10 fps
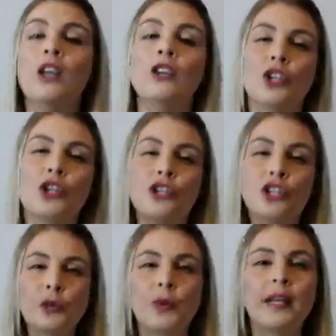So
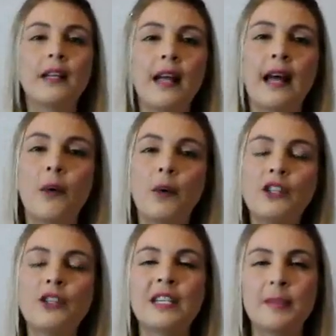usually when I want
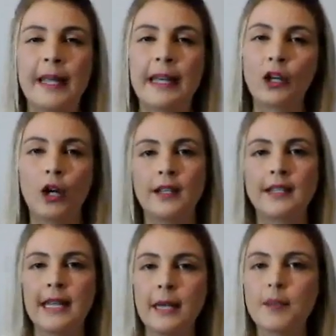to explain a
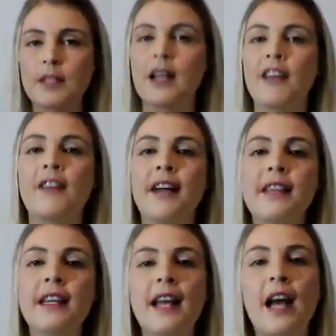concept, I find
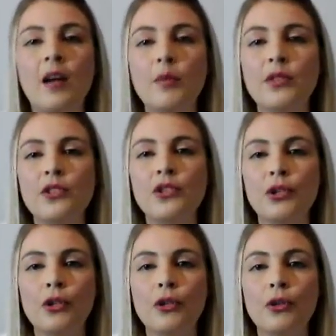that it helps
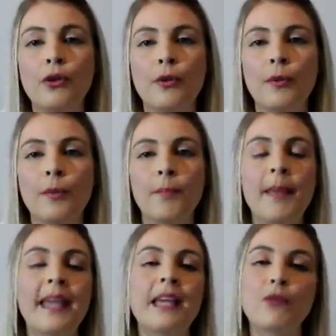to make it